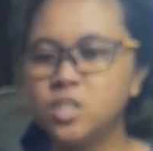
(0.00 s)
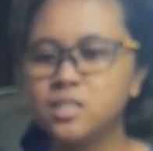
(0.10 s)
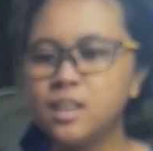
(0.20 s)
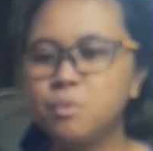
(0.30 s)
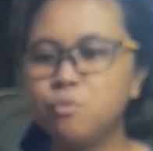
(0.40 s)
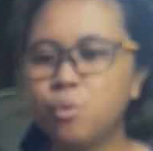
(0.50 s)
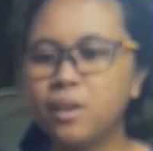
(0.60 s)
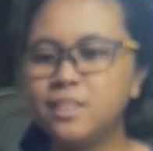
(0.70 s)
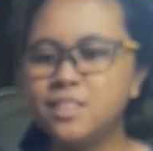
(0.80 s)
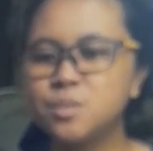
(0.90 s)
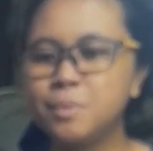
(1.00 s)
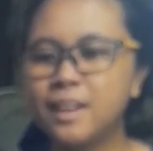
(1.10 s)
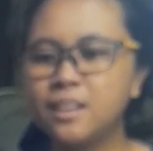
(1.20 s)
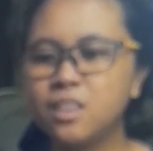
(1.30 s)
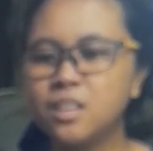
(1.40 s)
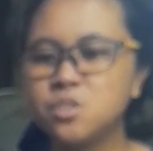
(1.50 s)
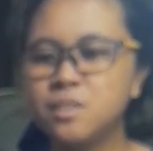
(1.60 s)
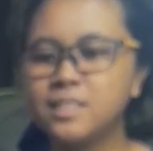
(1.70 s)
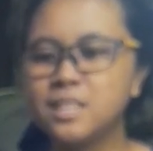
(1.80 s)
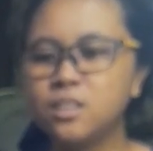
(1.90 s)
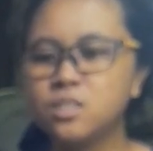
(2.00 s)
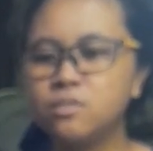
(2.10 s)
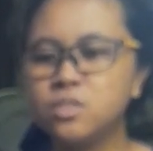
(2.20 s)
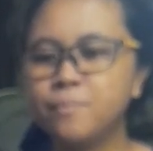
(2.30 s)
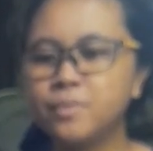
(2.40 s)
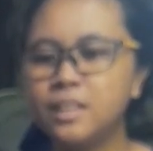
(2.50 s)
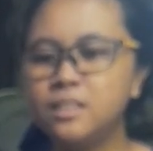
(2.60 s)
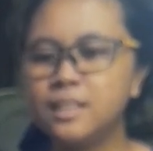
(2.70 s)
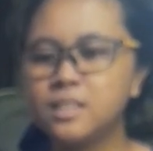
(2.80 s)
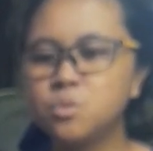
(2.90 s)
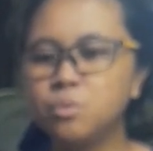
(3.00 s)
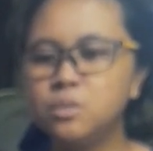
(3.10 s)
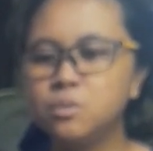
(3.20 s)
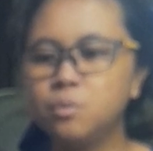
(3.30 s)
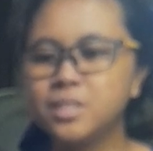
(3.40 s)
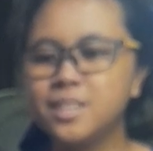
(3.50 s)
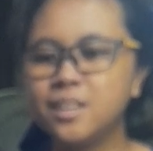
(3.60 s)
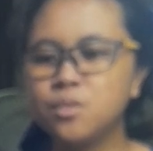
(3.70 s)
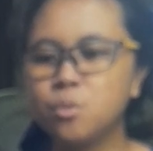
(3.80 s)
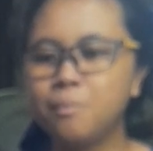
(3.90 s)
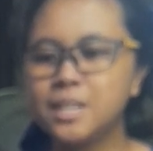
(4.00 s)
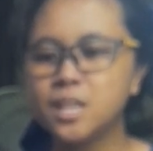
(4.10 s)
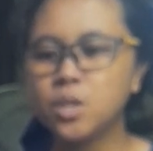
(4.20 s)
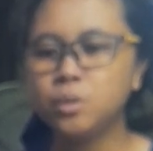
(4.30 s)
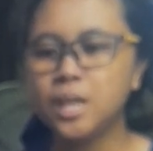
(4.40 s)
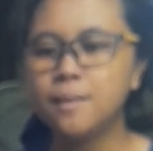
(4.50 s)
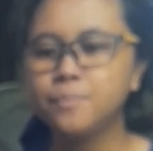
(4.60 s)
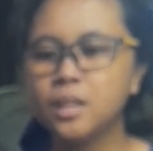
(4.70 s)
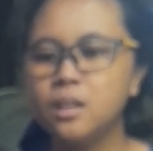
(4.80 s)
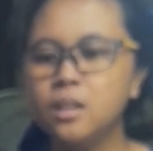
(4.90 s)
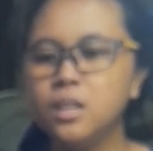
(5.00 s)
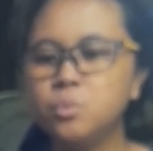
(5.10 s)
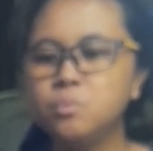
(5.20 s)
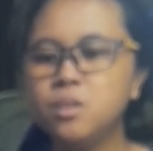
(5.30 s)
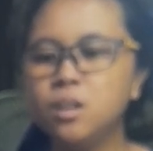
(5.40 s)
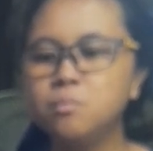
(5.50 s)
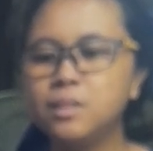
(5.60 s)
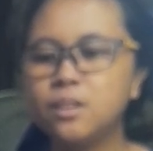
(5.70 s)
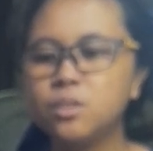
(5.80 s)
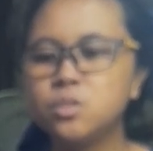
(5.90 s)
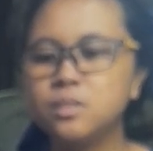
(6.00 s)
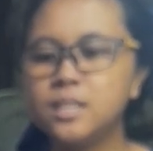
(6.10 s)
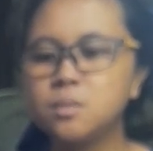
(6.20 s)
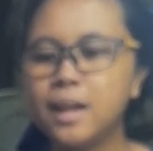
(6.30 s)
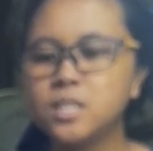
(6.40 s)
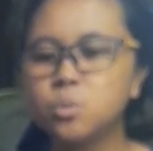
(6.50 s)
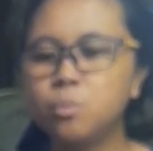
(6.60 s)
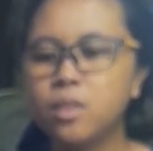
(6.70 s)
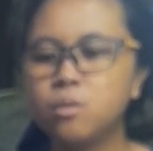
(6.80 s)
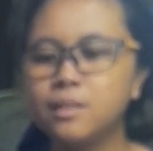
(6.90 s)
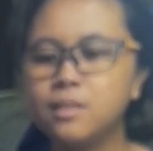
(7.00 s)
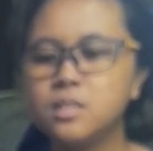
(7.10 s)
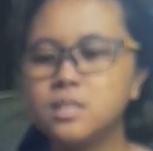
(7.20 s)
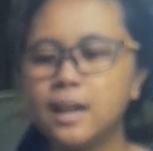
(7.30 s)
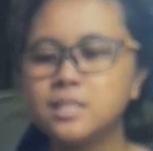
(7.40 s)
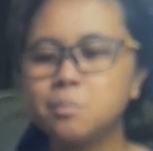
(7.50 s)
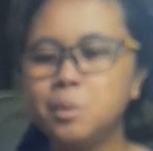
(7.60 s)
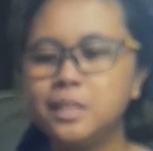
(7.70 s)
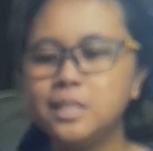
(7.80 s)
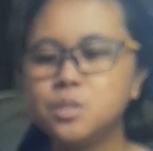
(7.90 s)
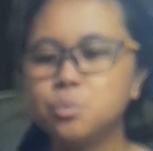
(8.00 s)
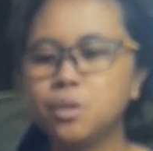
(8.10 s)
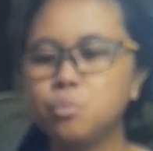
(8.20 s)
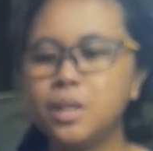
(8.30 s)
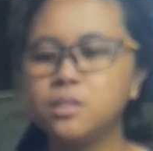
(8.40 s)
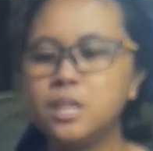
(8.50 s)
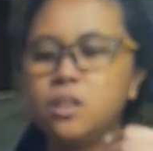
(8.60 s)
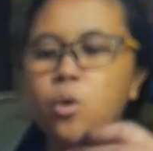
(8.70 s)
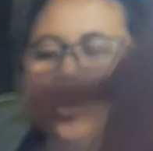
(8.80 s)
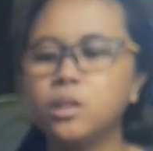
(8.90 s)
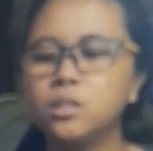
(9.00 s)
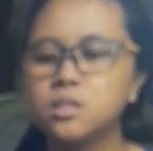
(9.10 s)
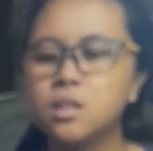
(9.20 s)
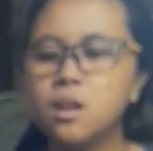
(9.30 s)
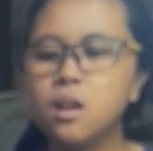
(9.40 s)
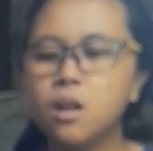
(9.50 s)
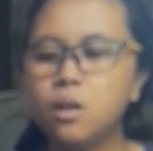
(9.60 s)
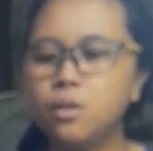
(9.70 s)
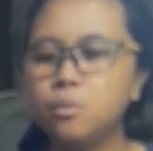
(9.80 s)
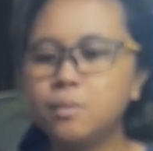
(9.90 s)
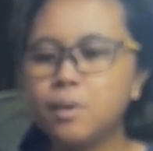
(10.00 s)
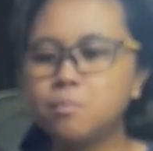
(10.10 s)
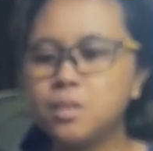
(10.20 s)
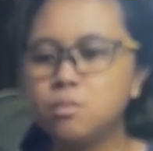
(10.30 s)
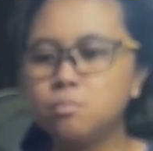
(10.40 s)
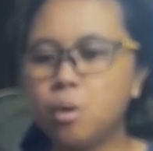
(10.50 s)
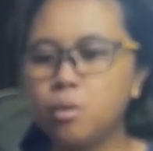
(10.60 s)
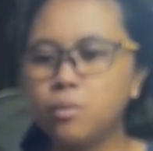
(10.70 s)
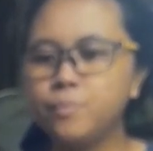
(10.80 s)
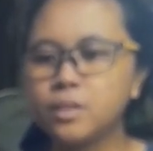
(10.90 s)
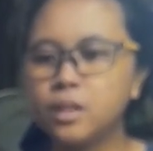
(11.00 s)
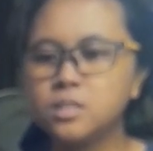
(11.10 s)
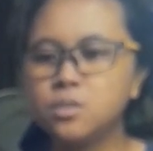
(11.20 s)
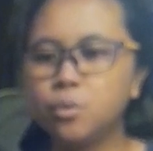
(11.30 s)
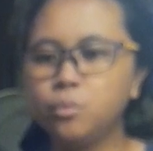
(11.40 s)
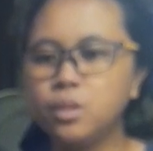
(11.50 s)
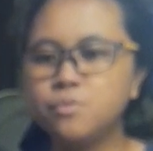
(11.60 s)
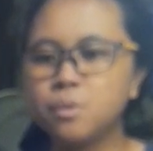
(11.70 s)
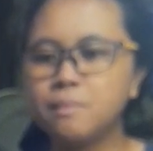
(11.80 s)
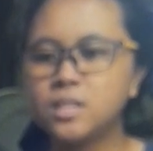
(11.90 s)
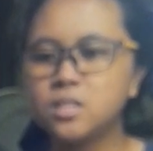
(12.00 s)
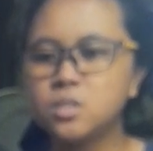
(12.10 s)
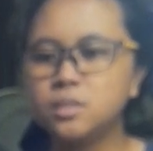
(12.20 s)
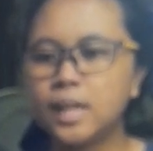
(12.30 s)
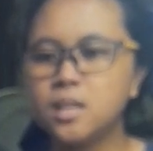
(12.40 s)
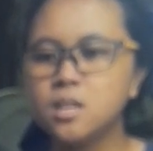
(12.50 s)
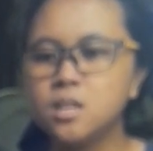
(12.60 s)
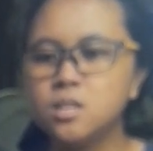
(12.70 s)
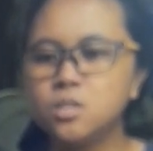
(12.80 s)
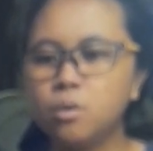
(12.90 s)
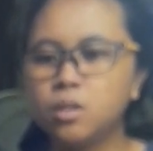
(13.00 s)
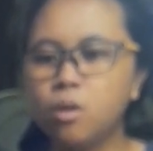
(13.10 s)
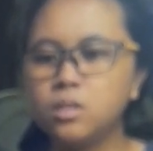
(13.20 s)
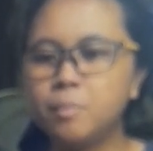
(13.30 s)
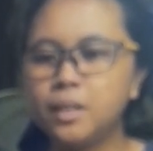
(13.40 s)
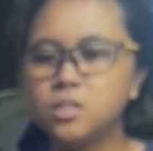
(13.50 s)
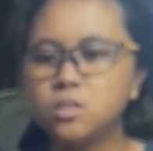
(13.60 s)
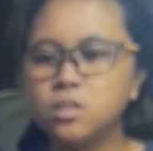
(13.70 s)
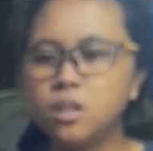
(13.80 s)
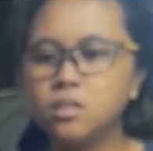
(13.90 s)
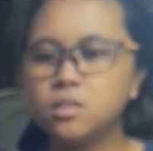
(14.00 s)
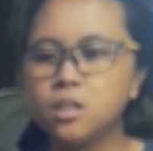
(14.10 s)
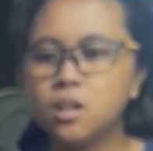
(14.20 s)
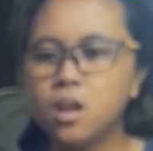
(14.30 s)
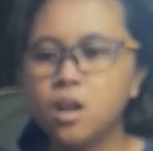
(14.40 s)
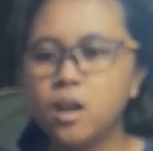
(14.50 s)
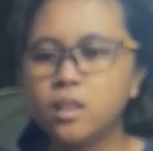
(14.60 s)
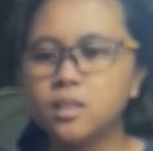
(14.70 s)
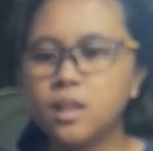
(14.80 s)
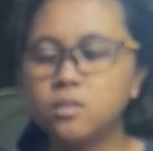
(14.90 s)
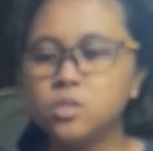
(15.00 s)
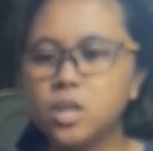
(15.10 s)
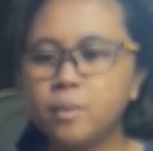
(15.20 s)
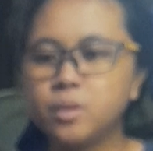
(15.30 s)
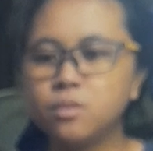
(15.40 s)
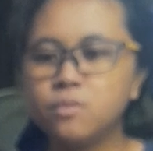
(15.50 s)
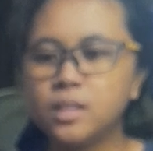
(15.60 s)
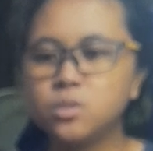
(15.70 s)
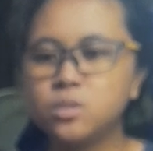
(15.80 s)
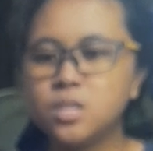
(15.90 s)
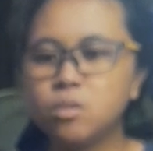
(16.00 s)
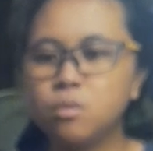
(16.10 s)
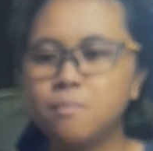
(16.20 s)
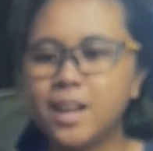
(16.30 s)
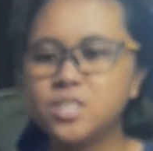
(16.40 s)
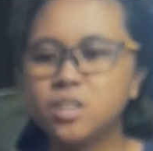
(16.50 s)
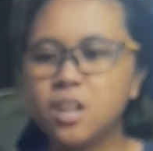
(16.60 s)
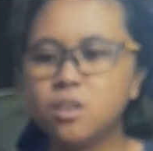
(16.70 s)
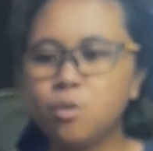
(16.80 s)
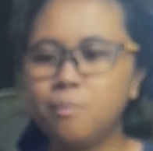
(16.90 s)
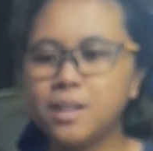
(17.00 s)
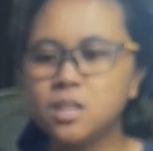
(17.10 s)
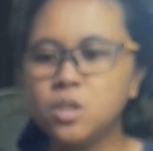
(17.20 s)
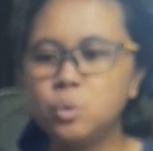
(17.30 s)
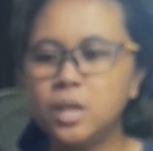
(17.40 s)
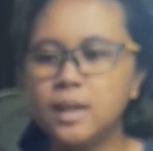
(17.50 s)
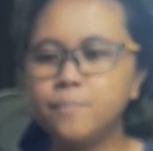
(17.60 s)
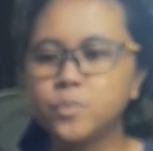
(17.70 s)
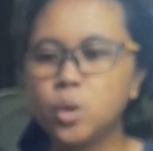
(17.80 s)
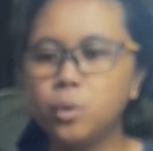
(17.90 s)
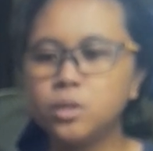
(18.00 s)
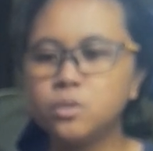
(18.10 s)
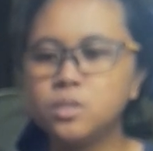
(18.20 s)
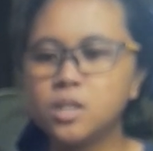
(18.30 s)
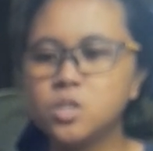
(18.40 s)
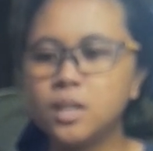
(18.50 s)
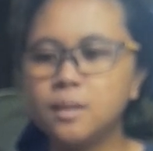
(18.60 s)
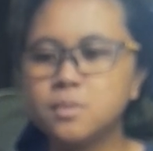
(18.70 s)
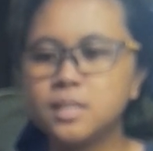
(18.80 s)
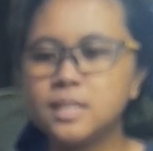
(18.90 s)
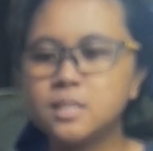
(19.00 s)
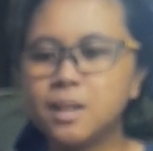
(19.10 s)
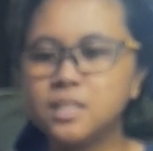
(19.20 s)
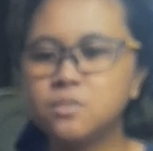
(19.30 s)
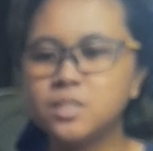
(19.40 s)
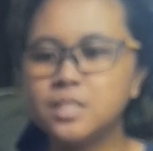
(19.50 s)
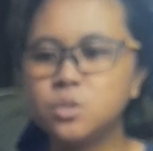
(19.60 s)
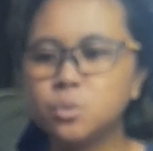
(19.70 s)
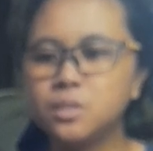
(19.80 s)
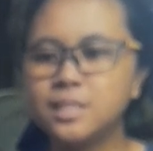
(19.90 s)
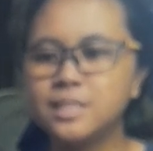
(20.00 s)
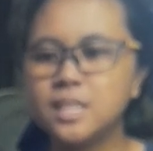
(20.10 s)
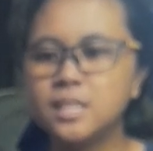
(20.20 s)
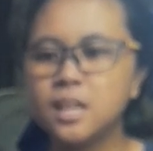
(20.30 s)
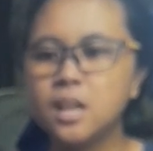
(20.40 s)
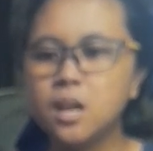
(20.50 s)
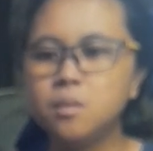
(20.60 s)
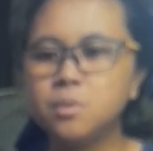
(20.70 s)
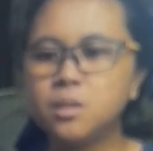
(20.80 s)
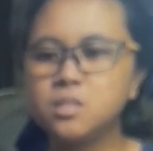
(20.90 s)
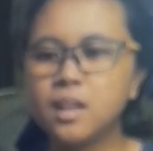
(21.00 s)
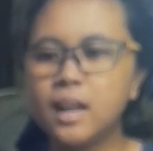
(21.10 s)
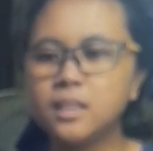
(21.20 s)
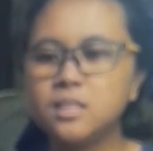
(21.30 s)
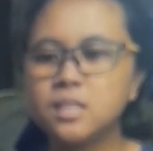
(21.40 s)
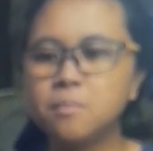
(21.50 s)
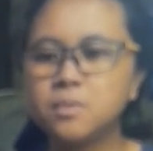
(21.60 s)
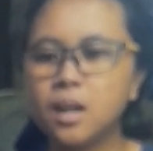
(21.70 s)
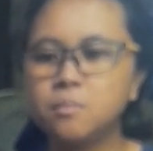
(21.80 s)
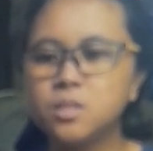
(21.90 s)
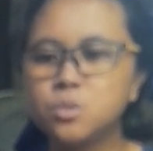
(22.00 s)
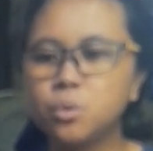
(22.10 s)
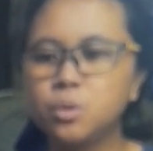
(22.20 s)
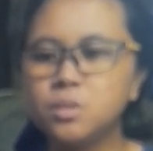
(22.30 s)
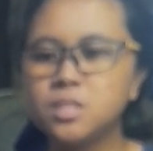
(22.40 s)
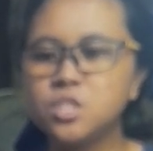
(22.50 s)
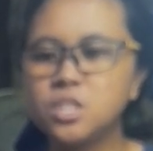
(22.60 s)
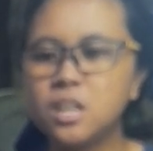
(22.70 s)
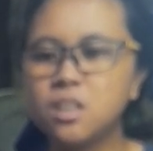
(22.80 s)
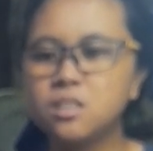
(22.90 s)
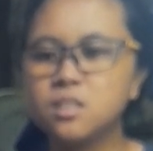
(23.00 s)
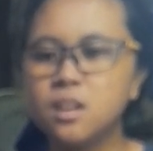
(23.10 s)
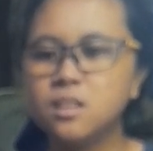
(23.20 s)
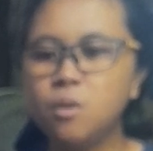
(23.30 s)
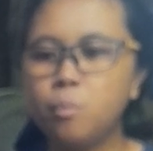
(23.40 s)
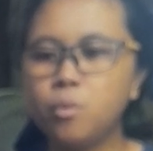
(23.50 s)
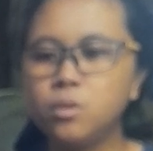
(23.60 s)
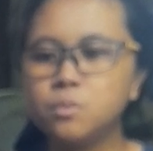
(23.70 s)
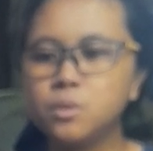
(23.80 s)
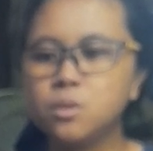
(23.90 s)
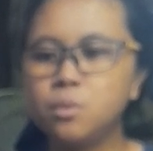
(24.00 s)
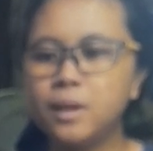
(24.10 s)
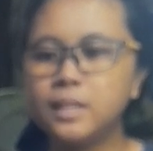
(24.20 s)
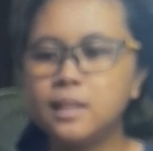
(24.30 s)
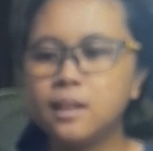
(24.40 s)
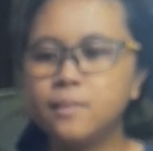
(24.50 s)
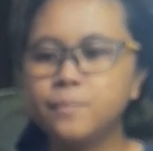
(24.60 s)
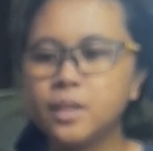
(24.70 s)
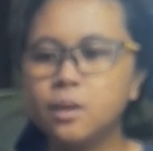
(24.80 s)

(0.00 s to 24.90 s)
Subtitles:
Just like before, I didn't speak anything to the executives. Then the next one was the hero Masayuki. It would become clear in today's match whether this guy's abilities were the real deal or not. Although it might be tomorrow, as there are only 4 matches today, so it all depends on the lot. And now, the champion of yesterday's third match, Hiro Masayuki, no one could catch a glimpse at his magnificent sword technique, because at the same time his sword was unsheathed. The opponent was already dead.